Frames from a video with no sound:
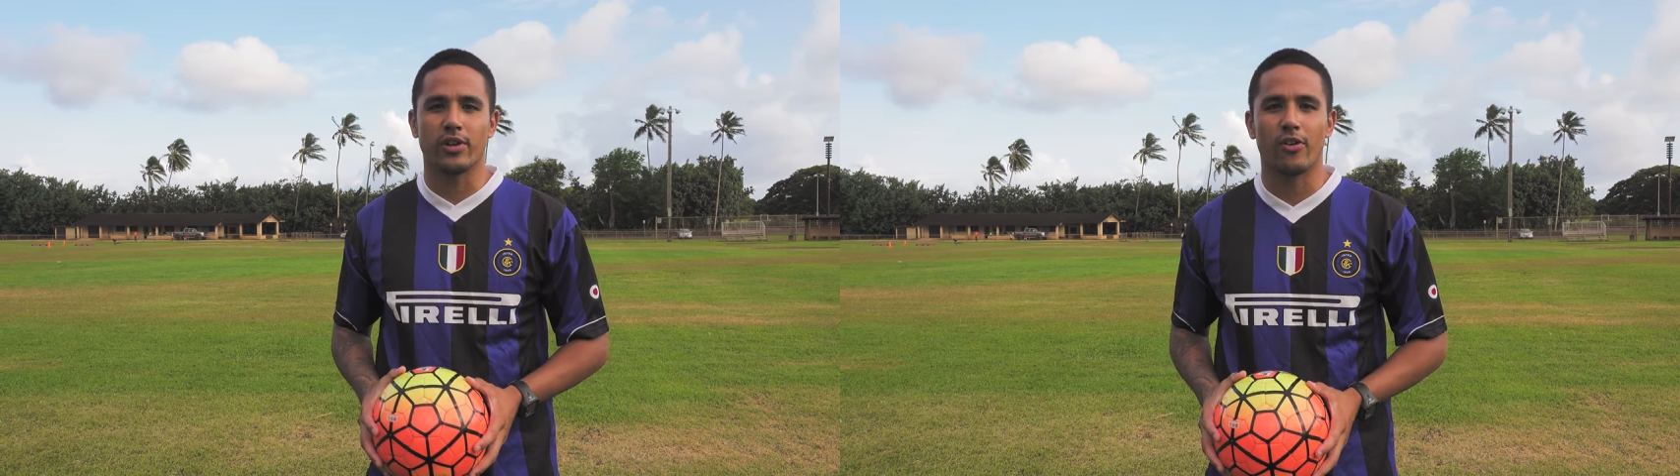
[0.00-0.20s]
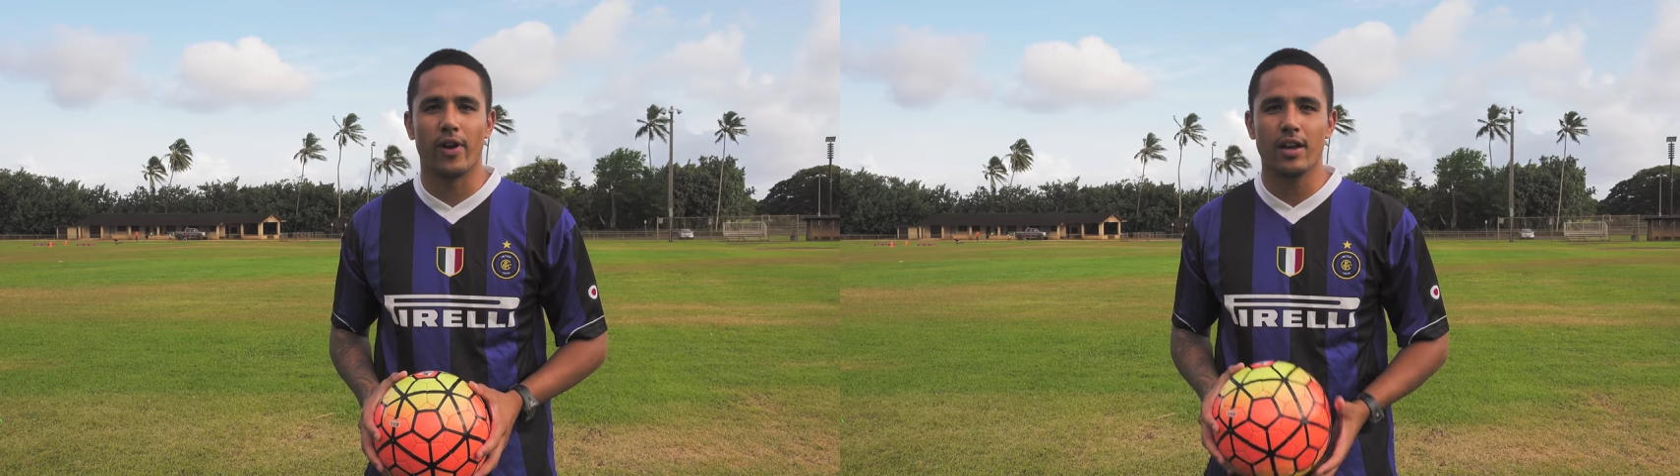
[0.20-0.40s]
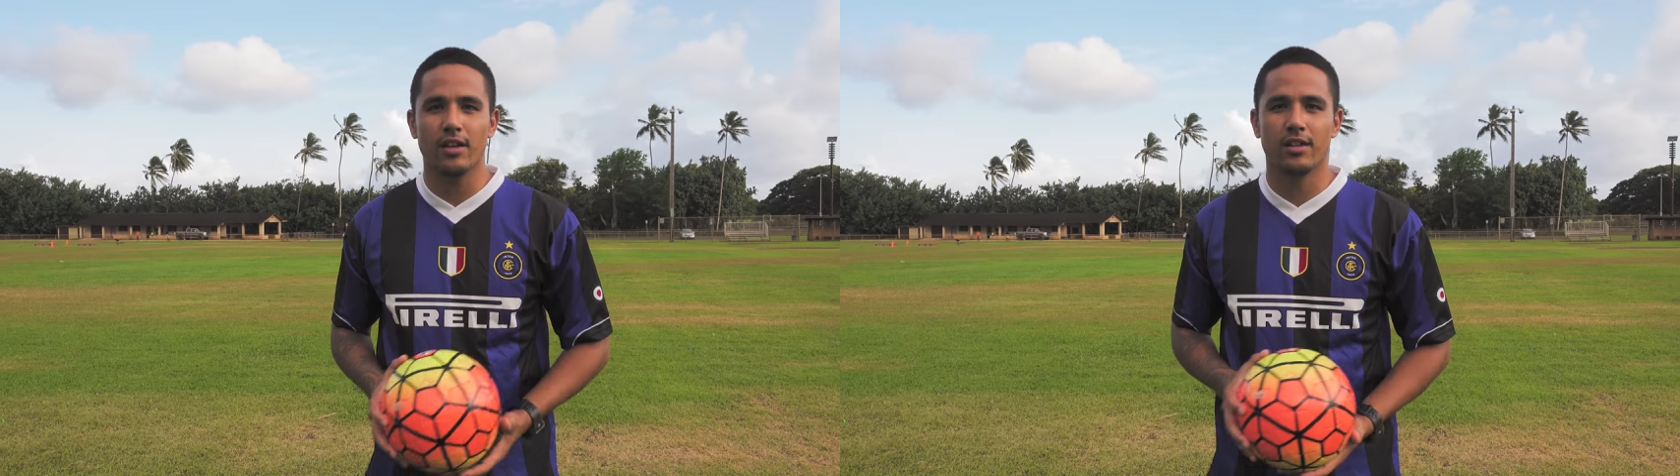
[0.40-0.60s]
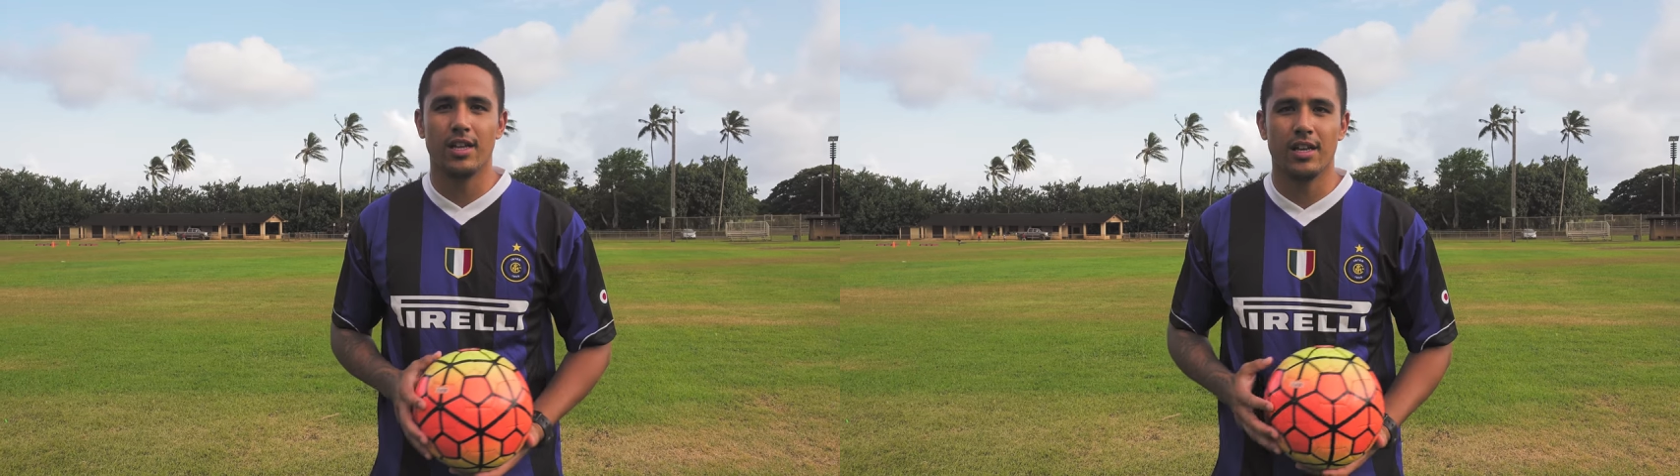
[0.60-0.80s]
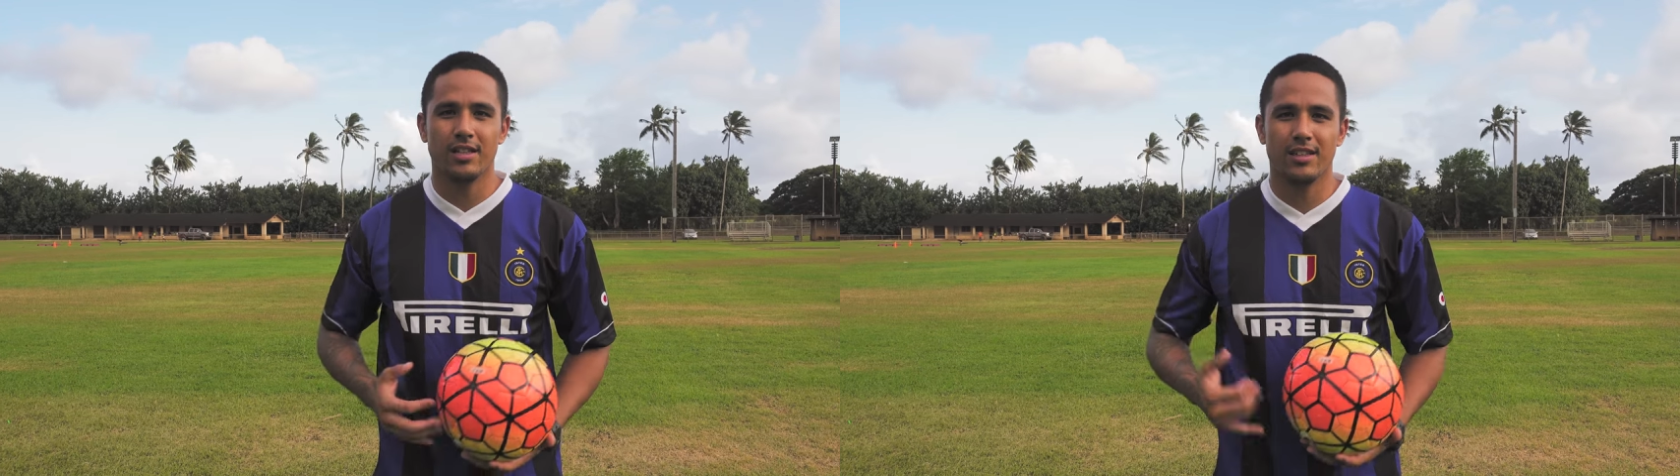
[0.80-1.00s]
all right?
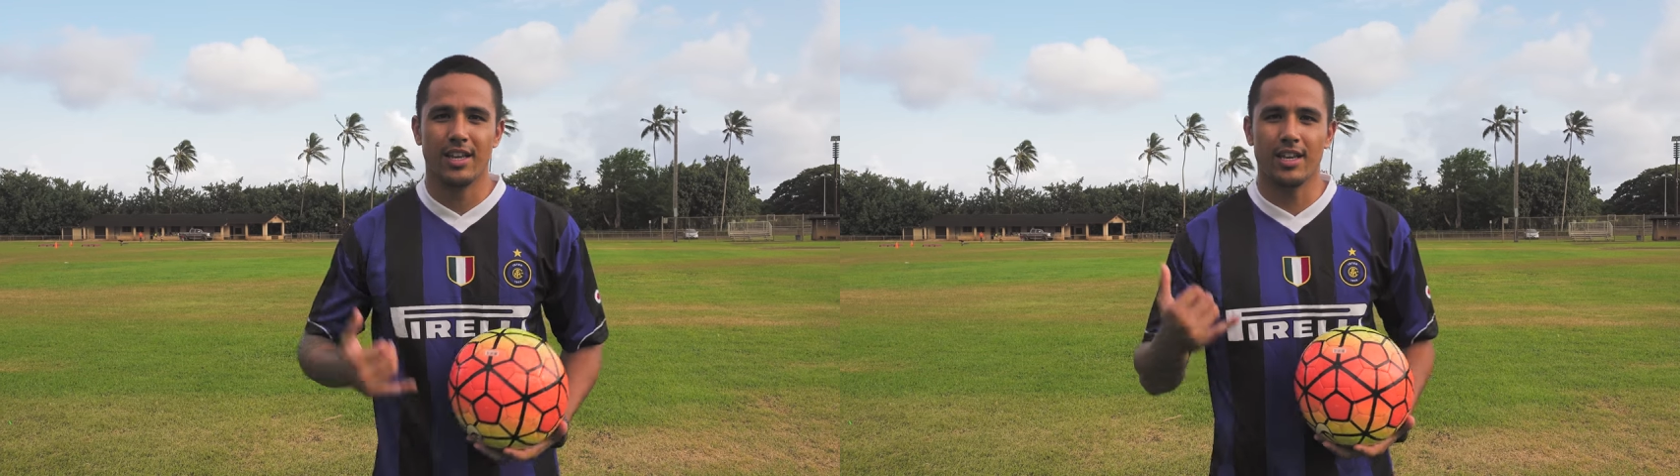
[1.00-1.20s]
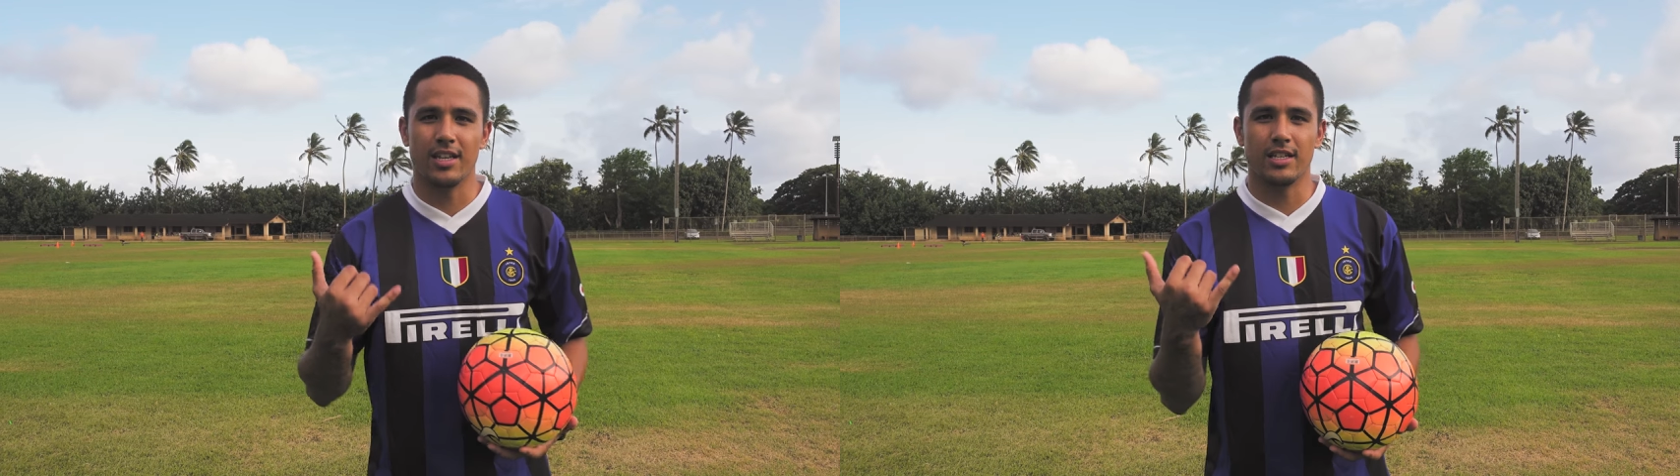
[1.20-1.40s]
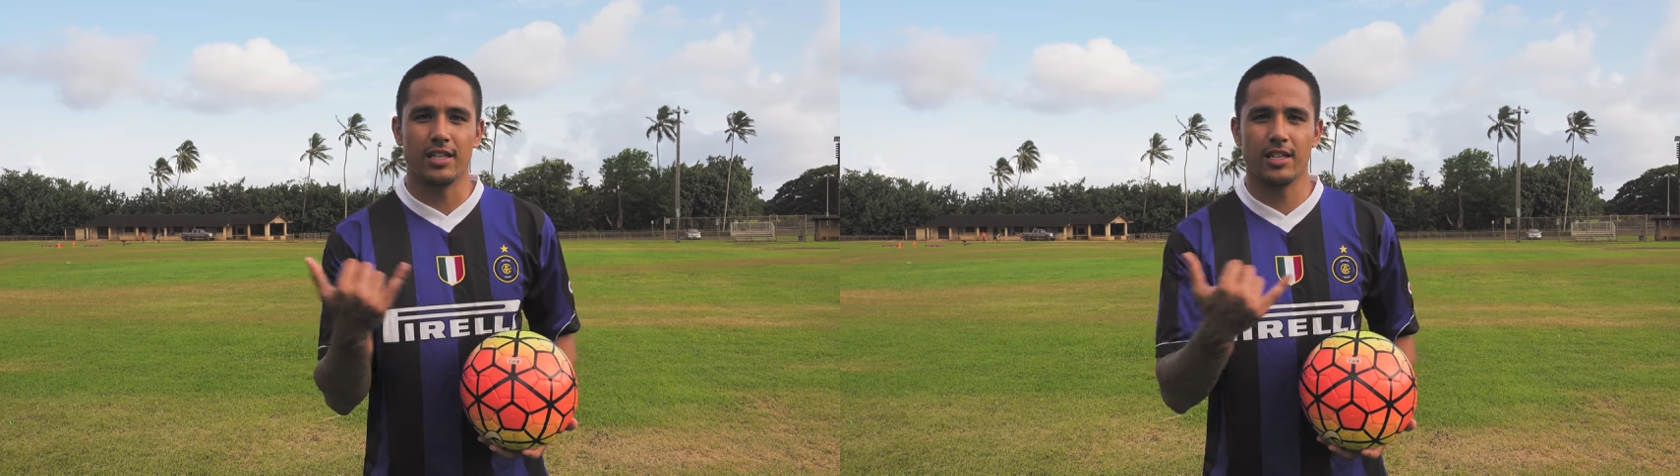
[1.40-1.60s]
Take it easy.